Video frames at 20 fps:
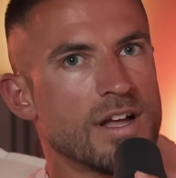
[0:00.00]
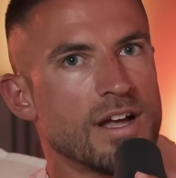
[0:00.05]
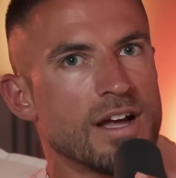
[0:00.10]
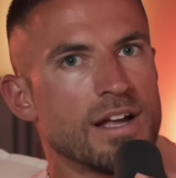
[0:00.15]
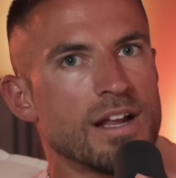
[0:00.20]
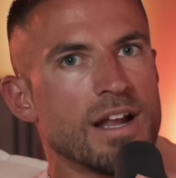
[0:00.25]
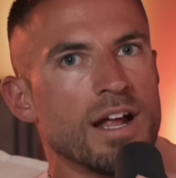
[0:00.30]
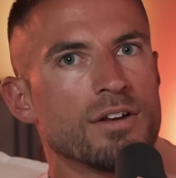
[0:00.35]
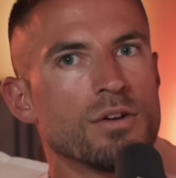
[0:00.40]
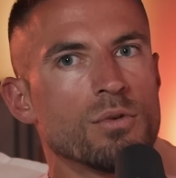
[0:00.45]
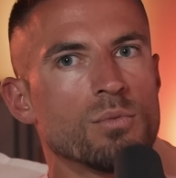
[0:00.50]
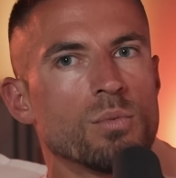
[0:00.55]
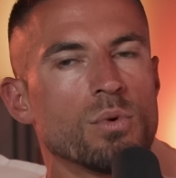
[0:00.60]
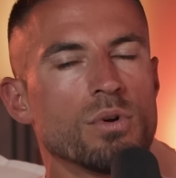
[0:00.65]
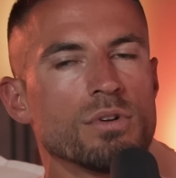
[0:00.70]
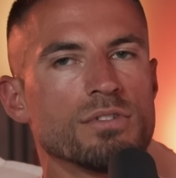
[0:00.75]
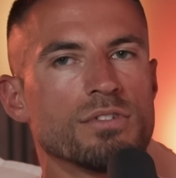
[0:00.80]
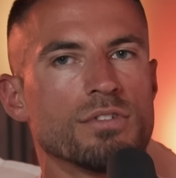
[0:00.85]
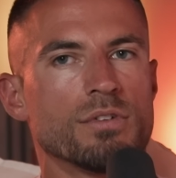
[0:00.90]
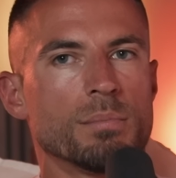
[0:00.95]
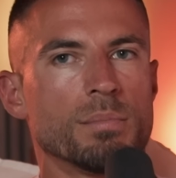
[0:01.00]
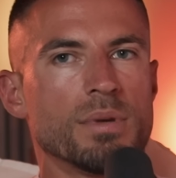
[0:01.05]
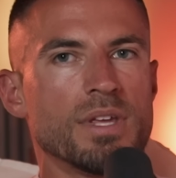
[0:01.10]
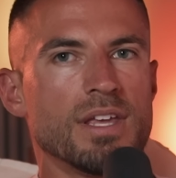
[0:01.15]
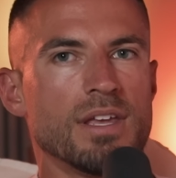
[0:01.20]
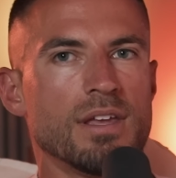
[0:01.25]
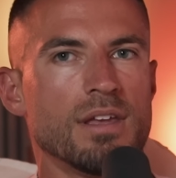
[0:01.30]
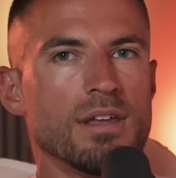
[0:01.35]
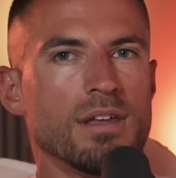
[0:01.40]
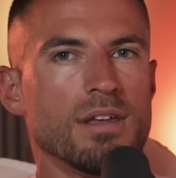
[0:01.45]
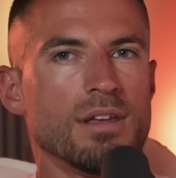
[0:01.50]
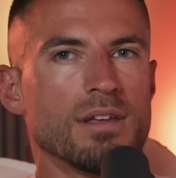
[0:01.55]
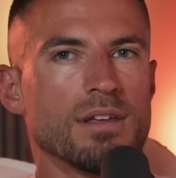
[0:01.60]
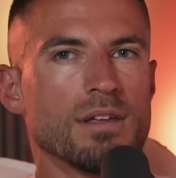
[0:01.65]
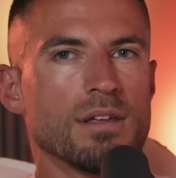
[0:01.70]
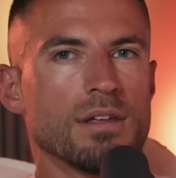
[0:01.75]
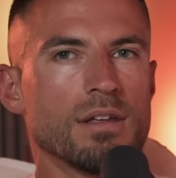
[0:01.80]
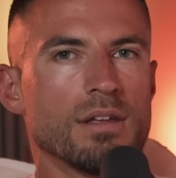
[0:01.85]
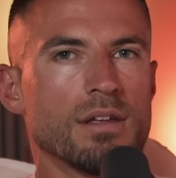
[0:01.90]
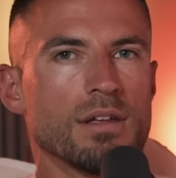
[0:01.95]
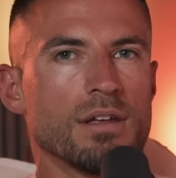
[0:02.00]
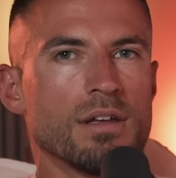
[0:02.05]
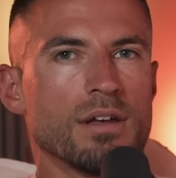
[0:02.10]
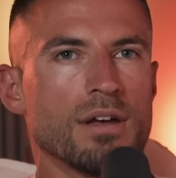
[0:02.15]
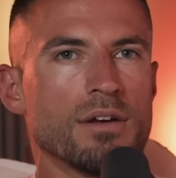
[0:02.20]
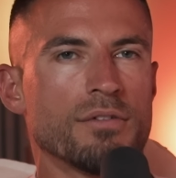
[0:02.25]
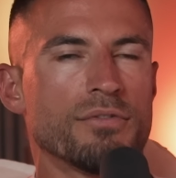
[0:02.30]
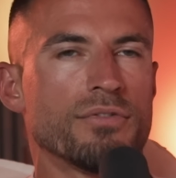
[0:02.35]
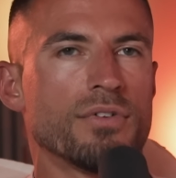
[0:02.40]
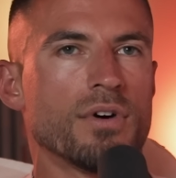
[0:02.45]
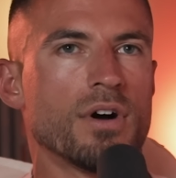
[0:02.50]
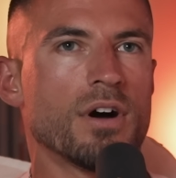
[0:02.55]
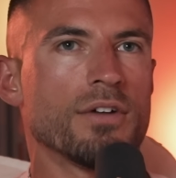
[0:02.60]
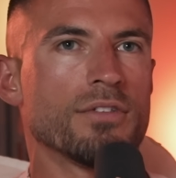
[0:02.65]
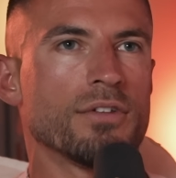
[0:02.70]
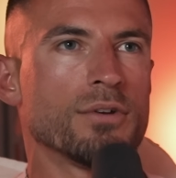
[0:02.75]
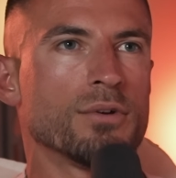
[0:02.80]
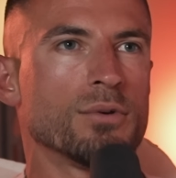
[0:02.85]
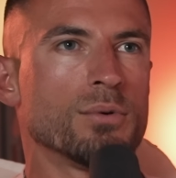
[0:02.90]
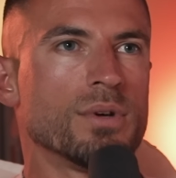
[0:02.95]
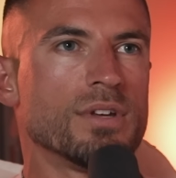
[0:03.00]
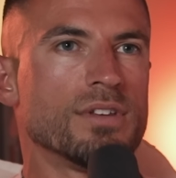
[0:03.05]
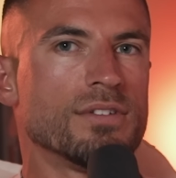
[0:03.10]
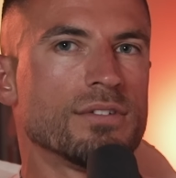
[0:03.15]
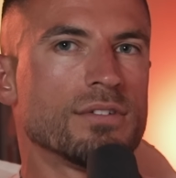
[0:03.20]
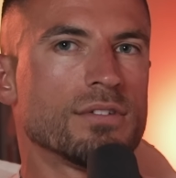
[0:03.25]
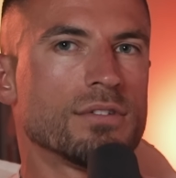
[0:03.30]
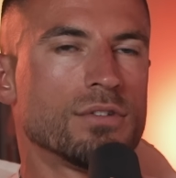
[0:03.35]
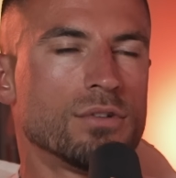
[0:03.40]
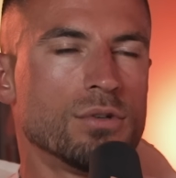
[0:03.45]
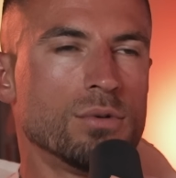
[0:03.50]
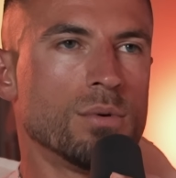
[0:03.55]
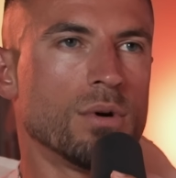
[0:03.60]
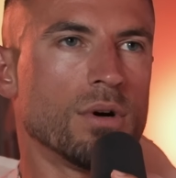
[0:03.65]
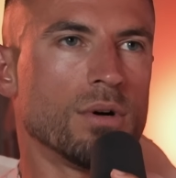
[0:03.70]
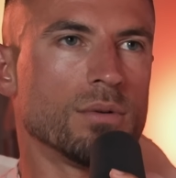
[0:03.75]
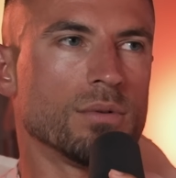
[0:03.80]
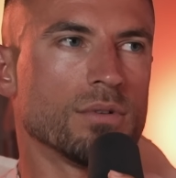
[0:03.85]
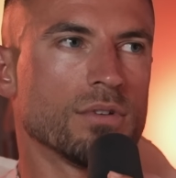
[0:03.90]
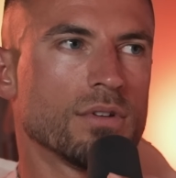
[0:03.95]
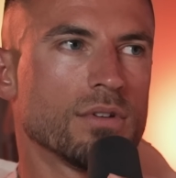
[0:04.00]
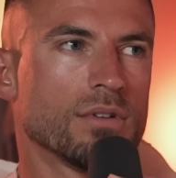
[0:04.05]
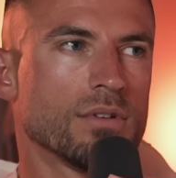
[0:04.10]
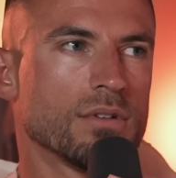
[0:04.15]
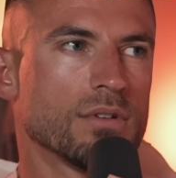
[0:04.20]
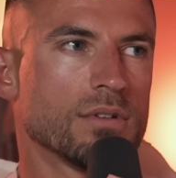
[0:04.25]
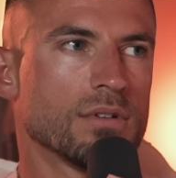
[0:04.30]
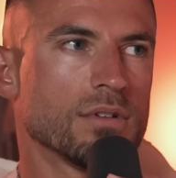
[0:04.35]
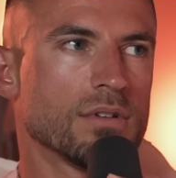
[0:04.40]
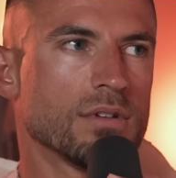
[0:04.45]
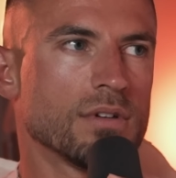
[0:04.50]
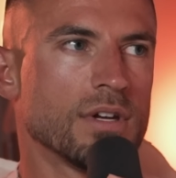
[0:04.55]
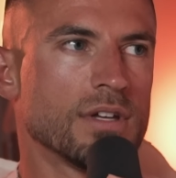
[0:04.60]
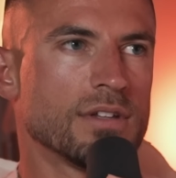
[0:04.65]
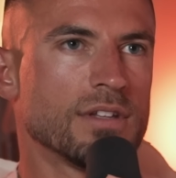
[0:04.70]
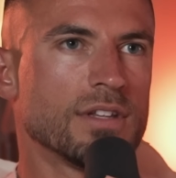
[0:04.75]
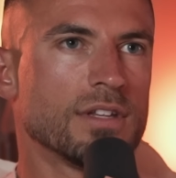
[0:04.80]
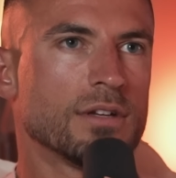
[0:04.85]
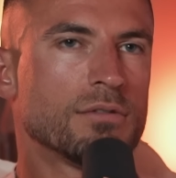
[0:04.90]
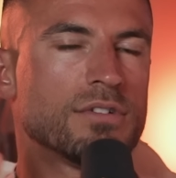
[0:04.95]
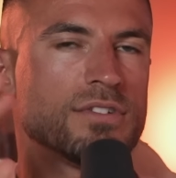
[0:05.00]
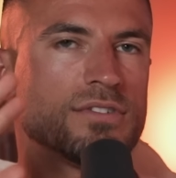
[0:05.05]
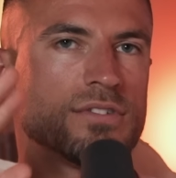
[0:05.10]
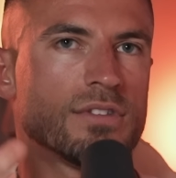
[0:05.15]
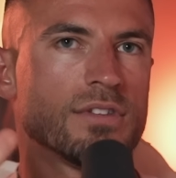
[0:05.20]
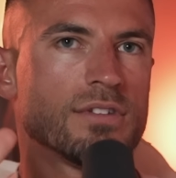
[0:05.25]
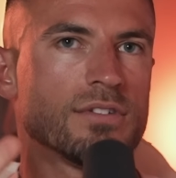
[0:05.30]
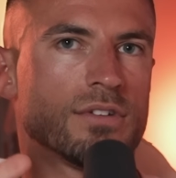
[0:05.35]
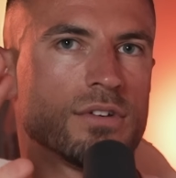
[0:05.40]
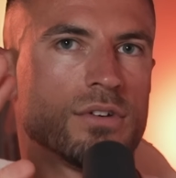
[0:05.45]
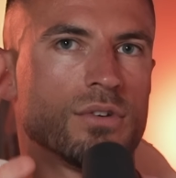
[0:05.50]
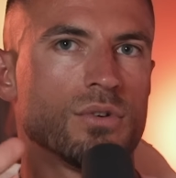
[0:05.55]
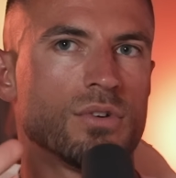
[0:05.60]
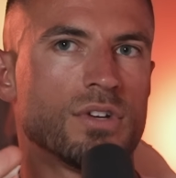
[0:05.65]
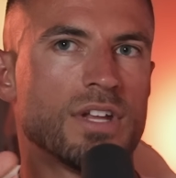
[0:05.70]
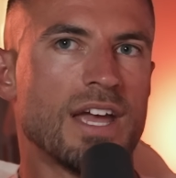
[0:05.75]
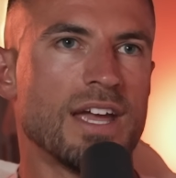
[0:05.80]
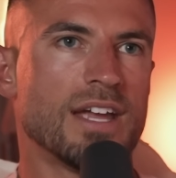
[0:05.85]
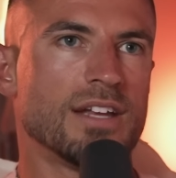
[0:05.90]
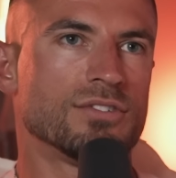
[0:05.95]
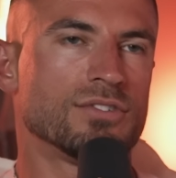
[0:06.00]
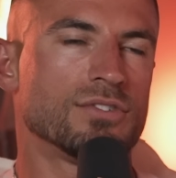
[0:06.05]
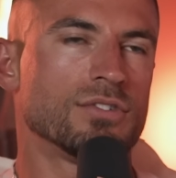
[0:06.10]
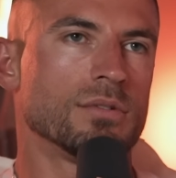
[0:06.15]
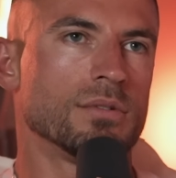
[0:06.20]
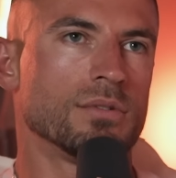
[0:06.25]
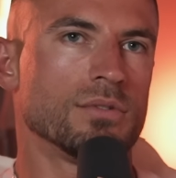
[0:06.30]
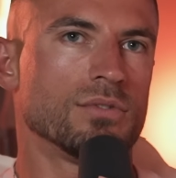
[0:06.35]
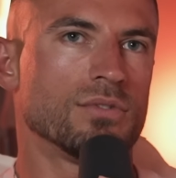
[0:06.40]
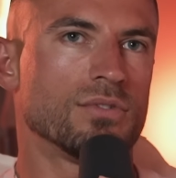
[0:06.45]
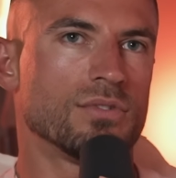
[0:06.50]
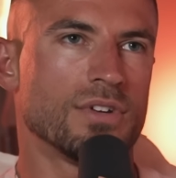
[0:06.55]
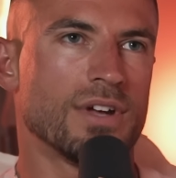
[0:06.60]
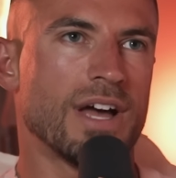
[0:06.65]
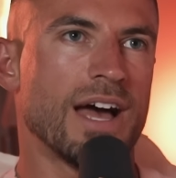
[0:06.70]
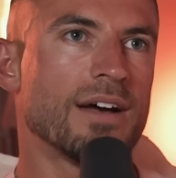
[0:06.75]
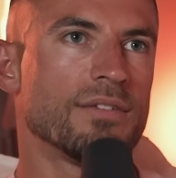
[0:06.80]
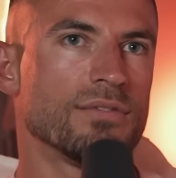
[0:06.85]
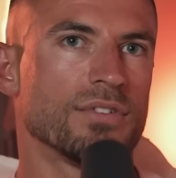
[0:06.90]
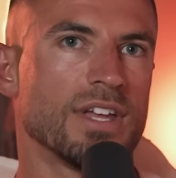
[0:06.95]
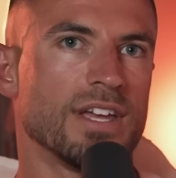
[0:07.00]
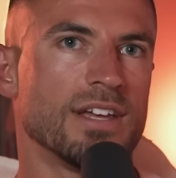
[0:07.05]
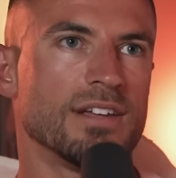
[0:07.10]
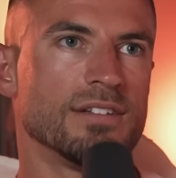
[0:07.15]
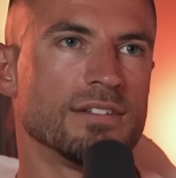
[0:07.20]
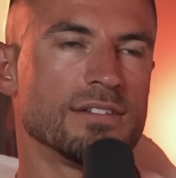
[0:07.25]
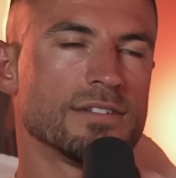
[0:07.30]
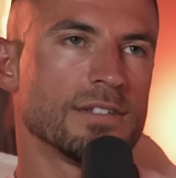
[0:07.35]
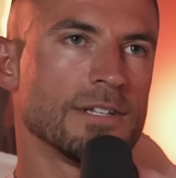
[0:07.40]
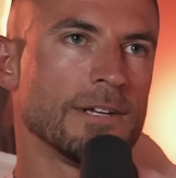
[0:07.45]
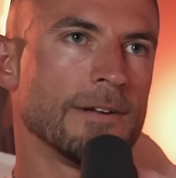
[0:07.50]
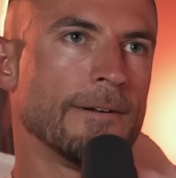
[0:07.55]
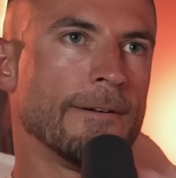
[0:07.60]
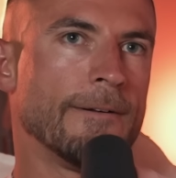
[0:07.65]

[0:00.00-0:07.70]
I don't want to be a father who is too old. I think there's a good age to have kids.